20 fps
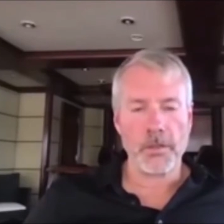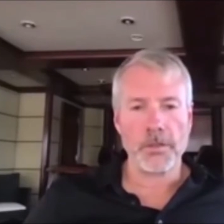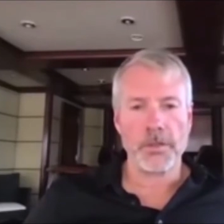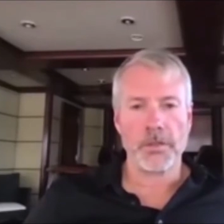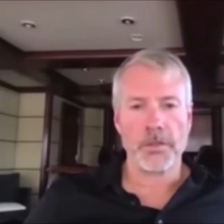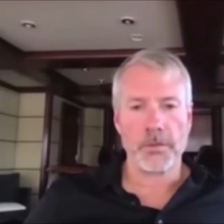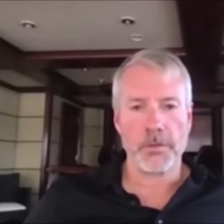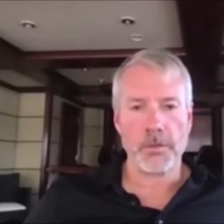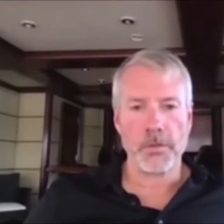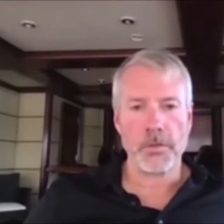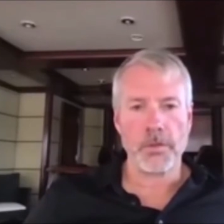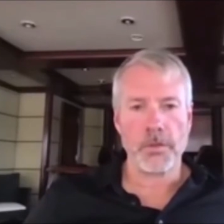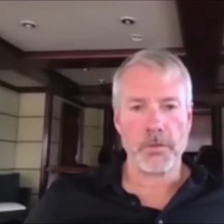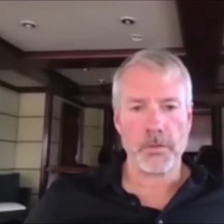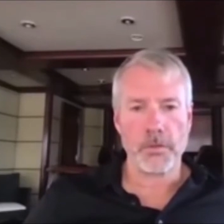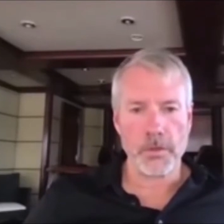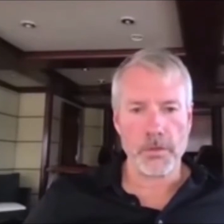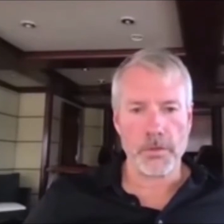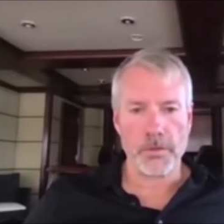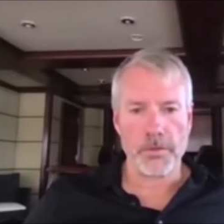through the
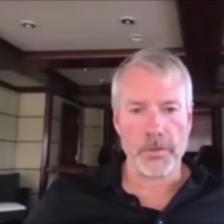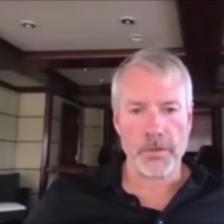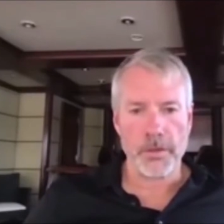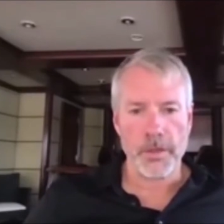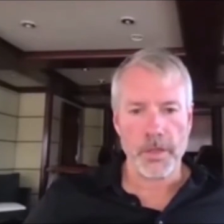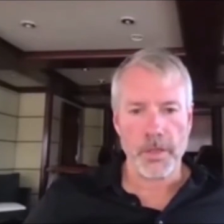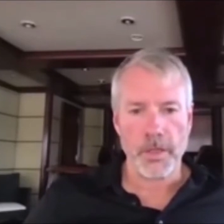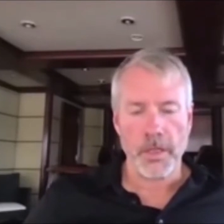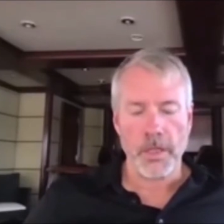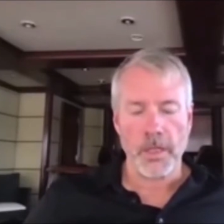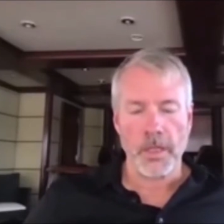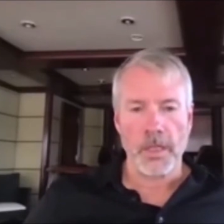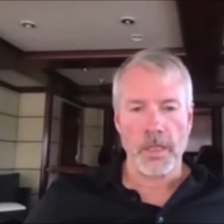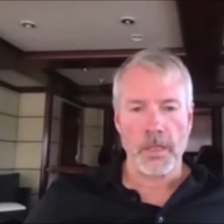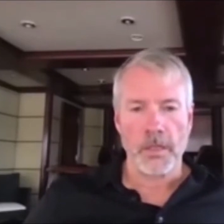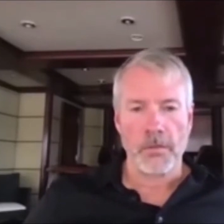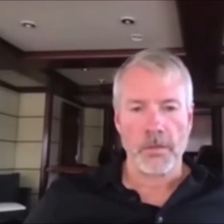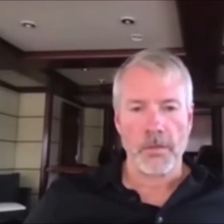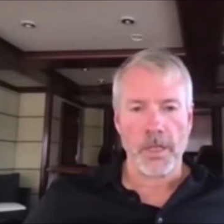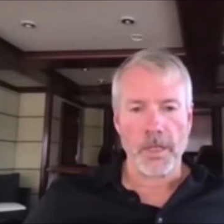roof,
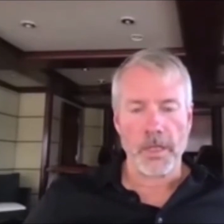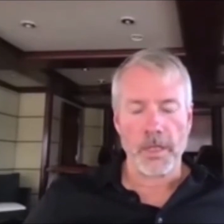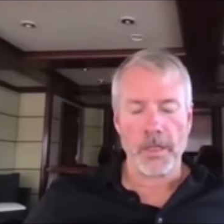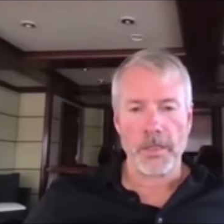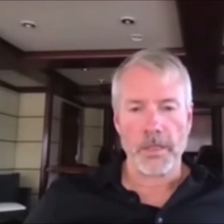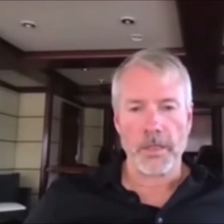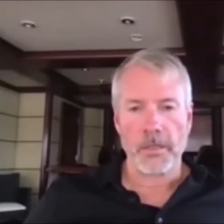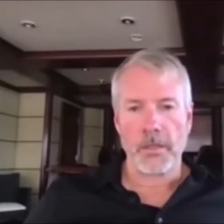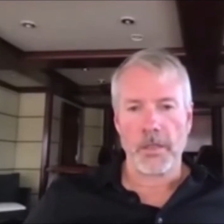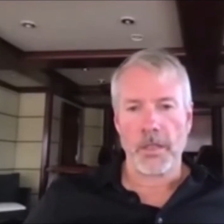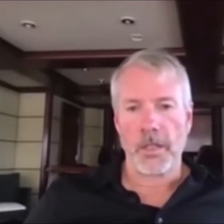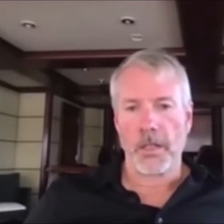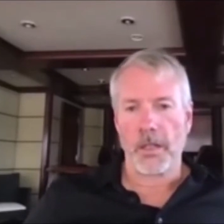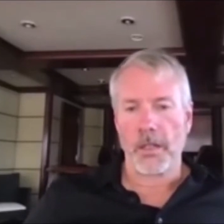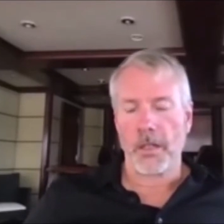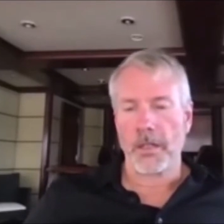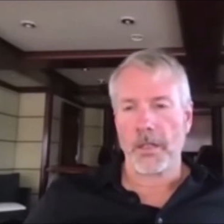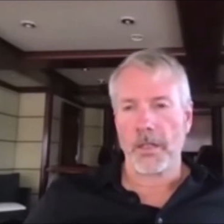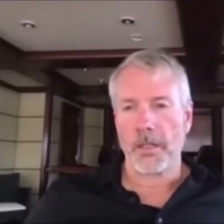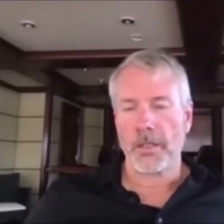right? And,
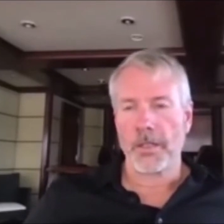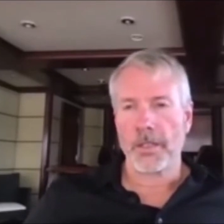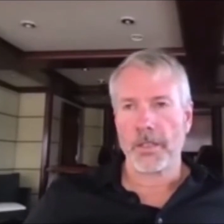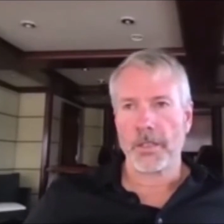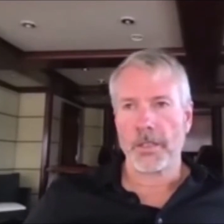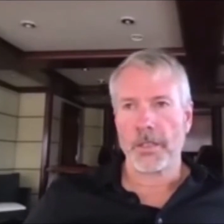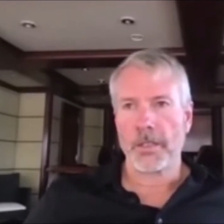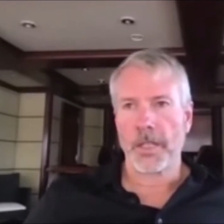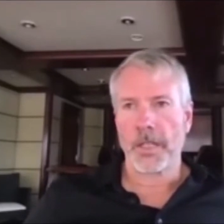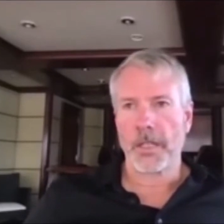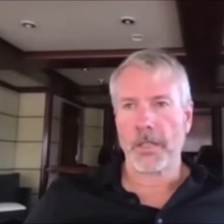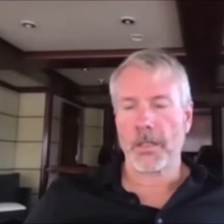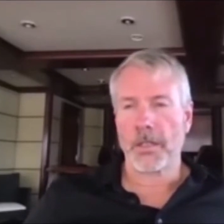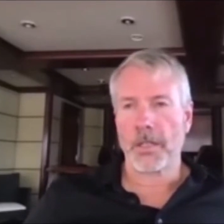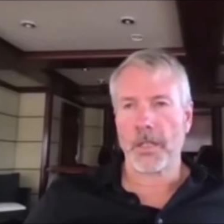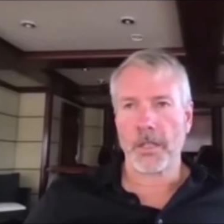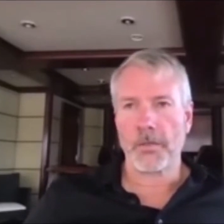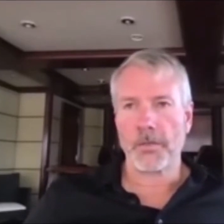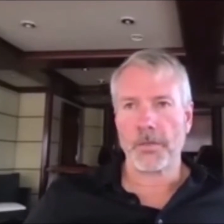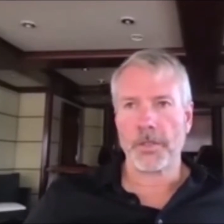this entire
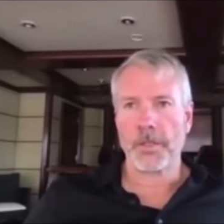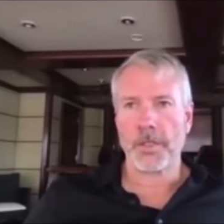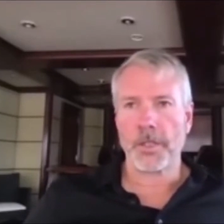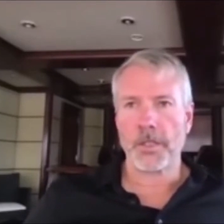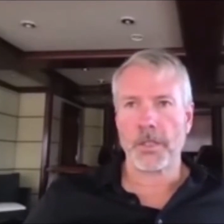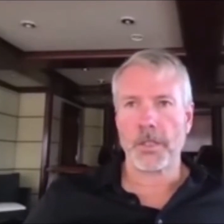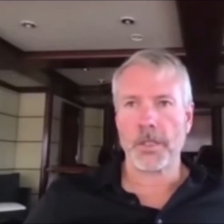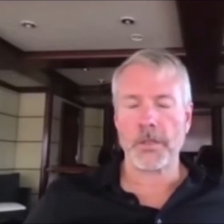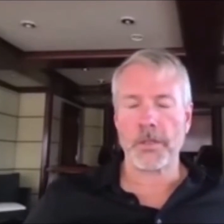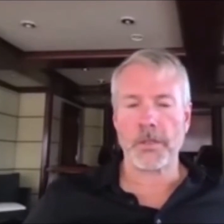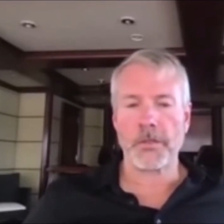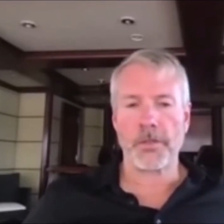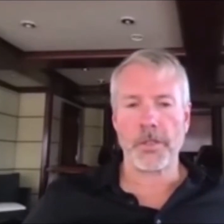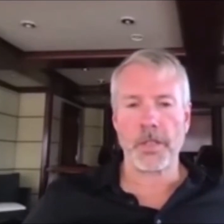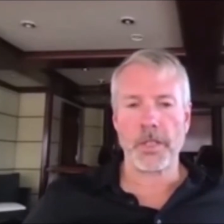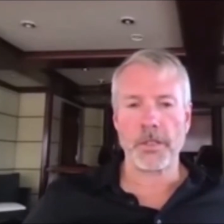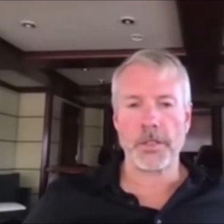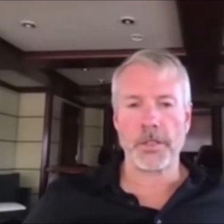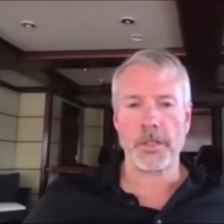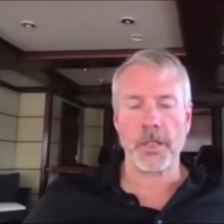conversation of
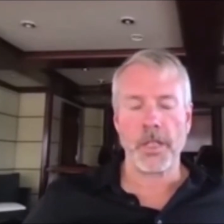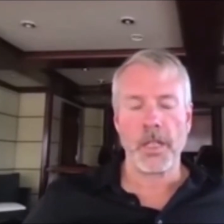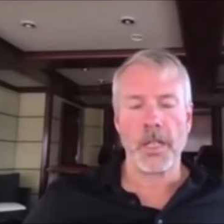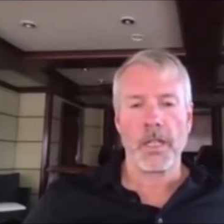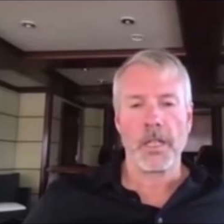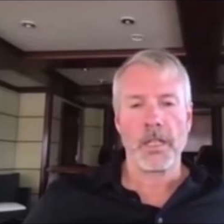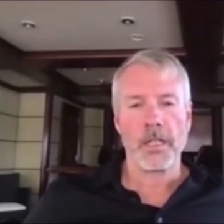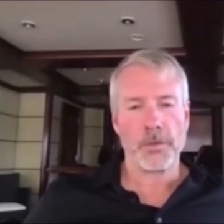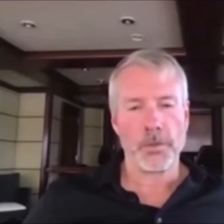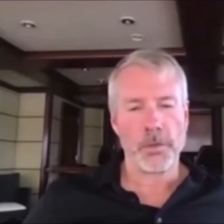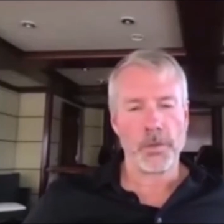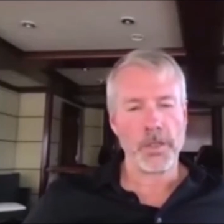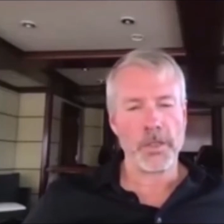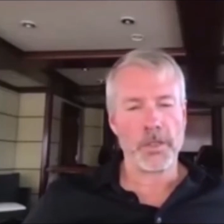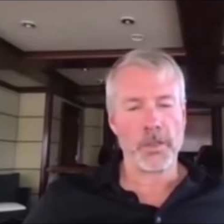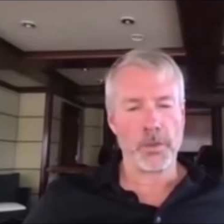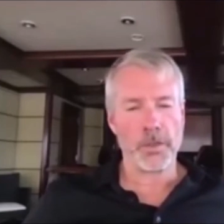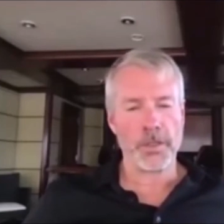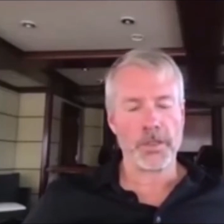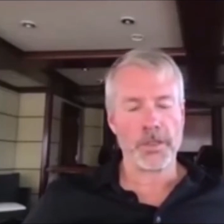inflation, it's really
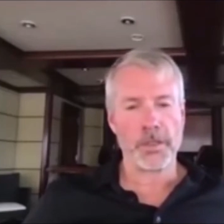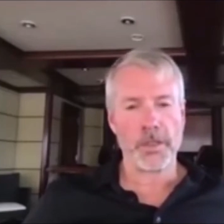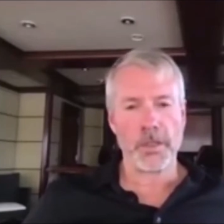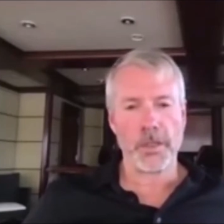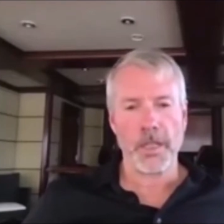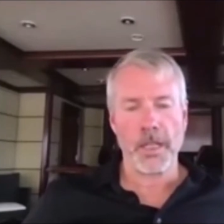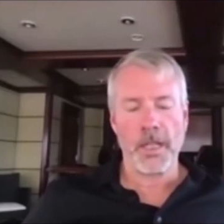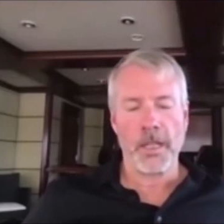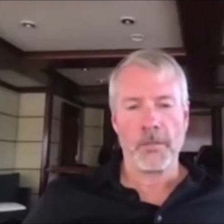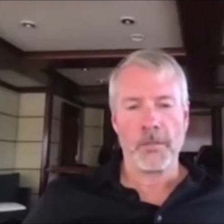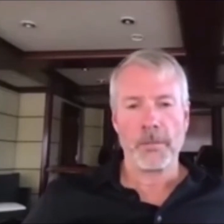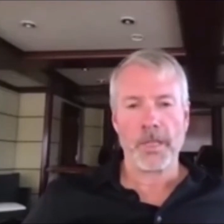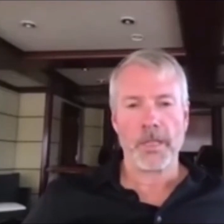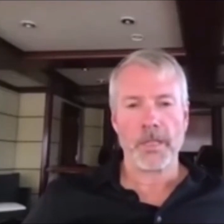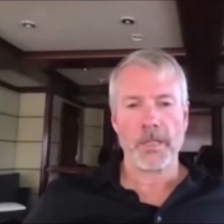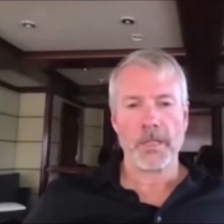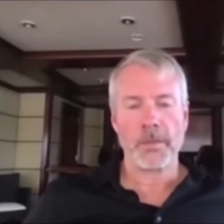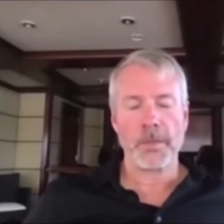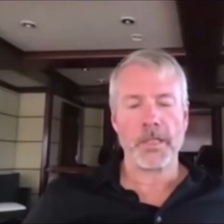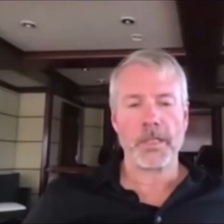twisted because
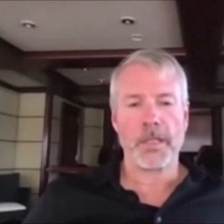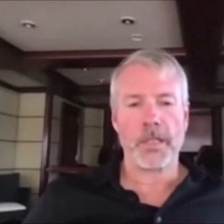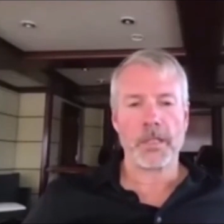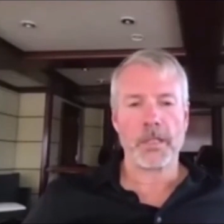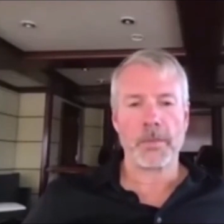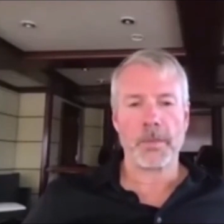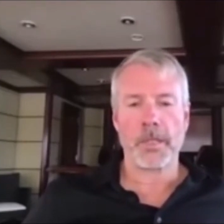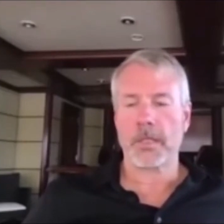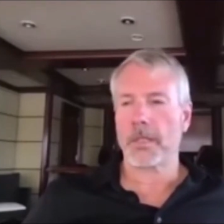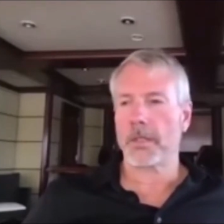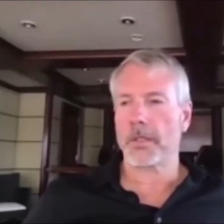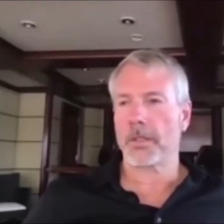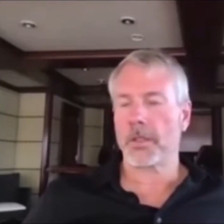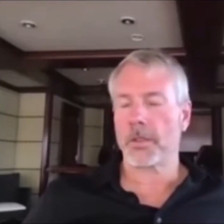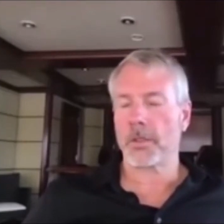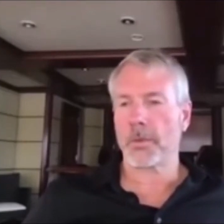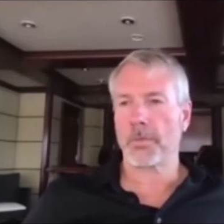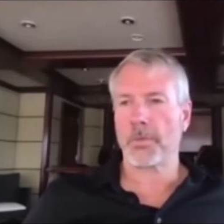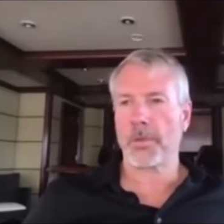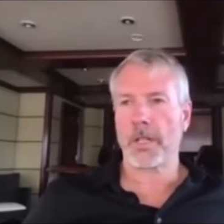everybody talks about
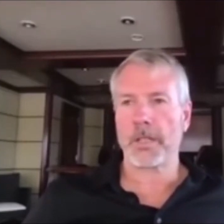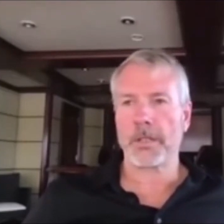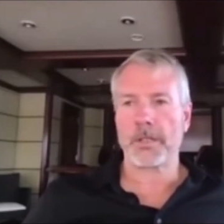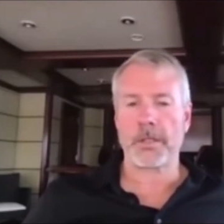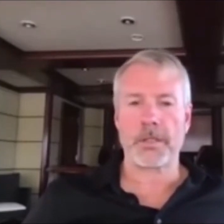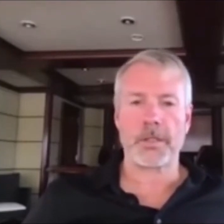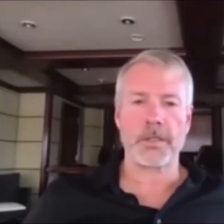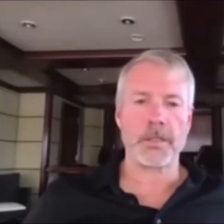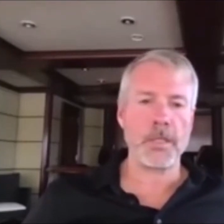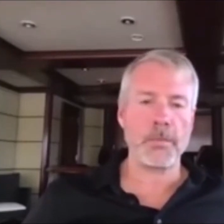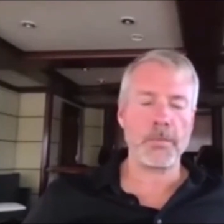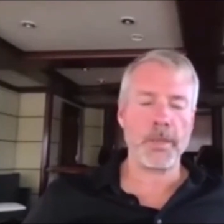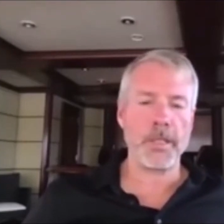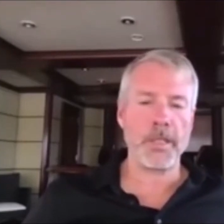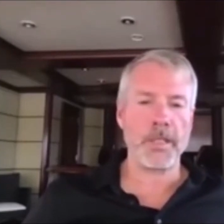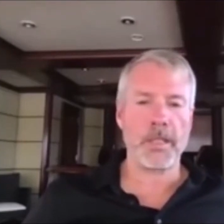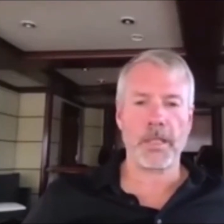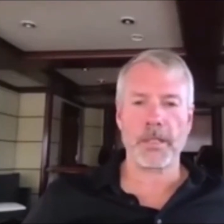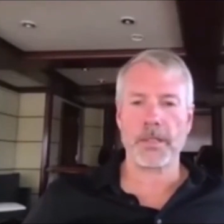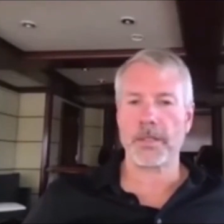consumer prices,
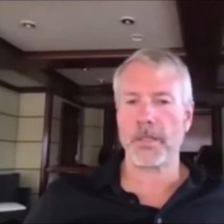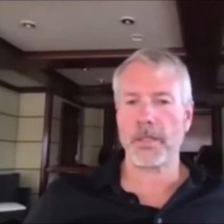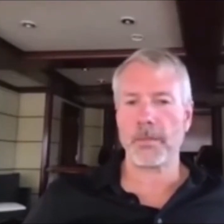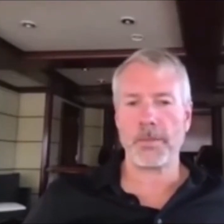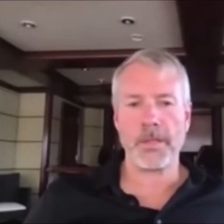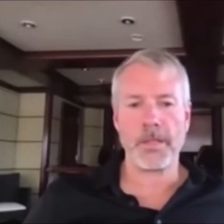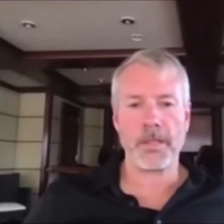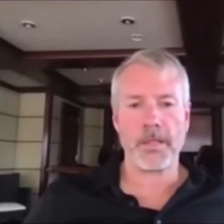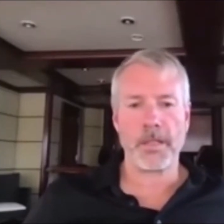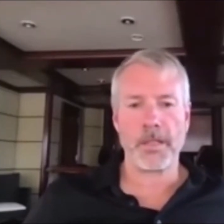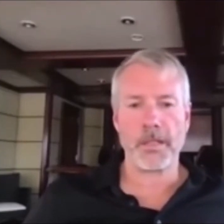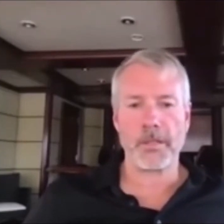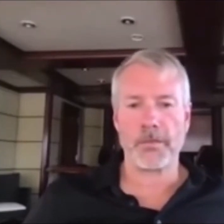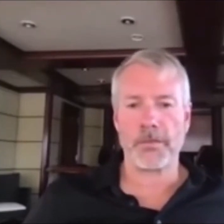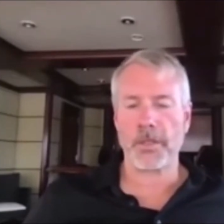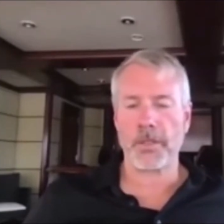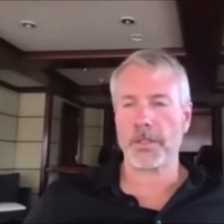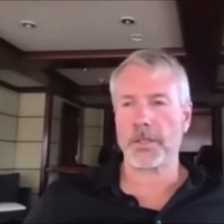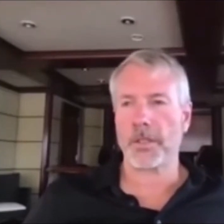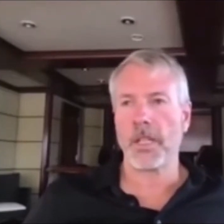CPI,
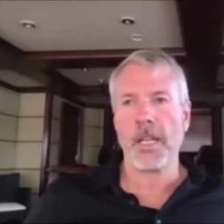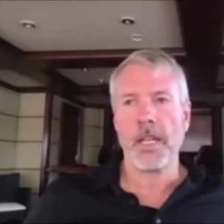inflation.